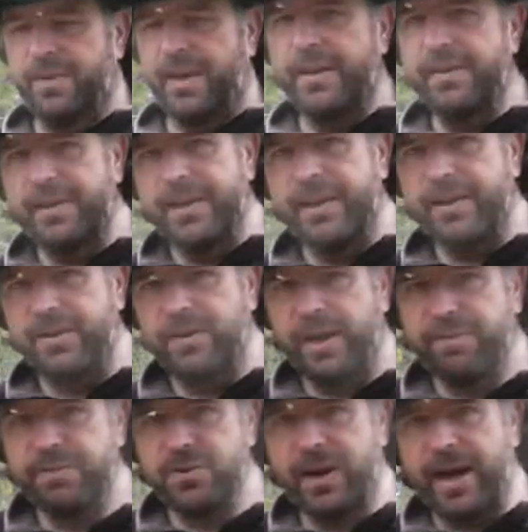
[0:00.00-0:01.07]
I think you
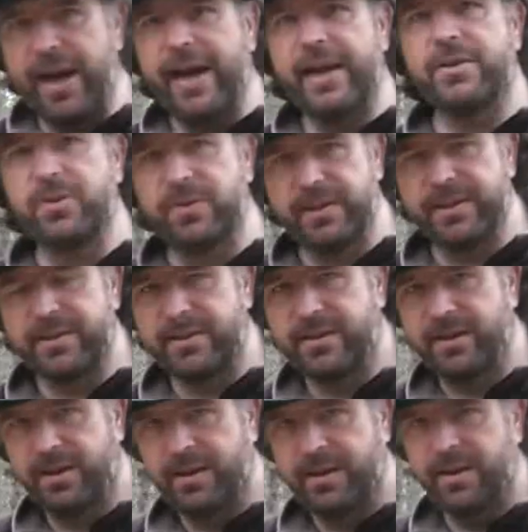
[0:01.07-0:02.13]
have to add to
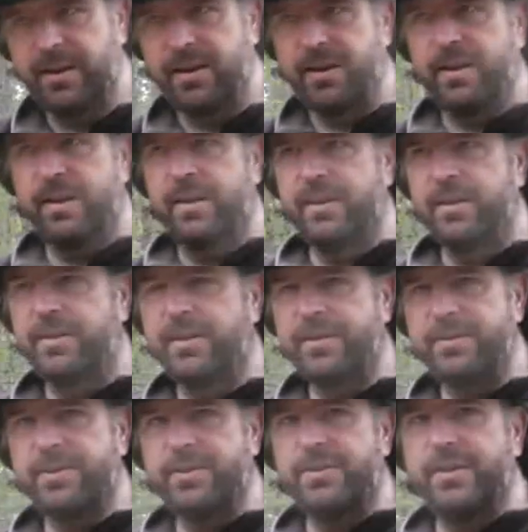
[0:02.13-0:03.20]
this
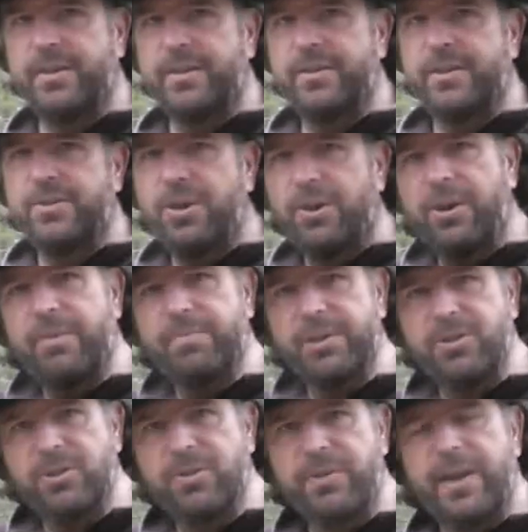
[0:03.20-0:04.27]
the term, the
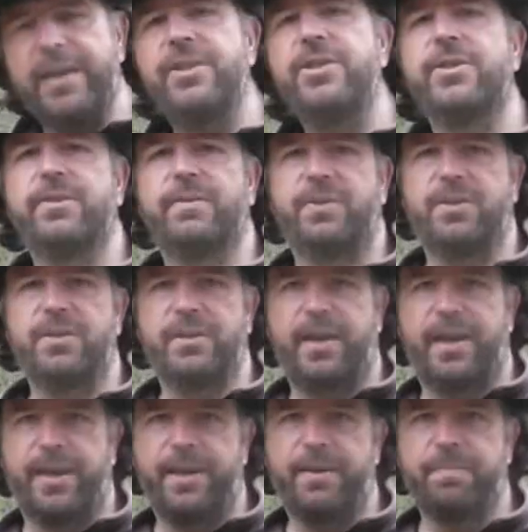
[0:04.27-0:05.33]
duration of your
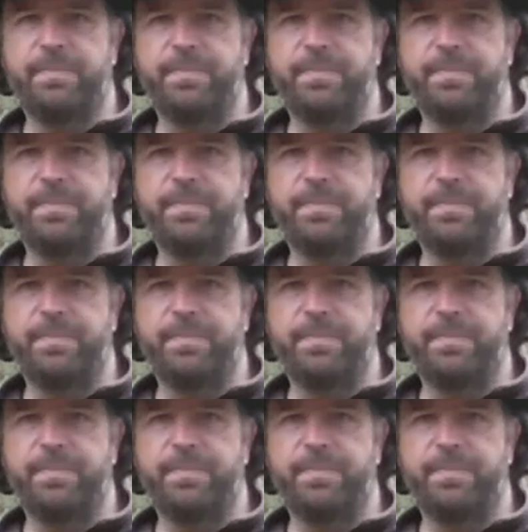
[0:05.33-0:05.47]
stay.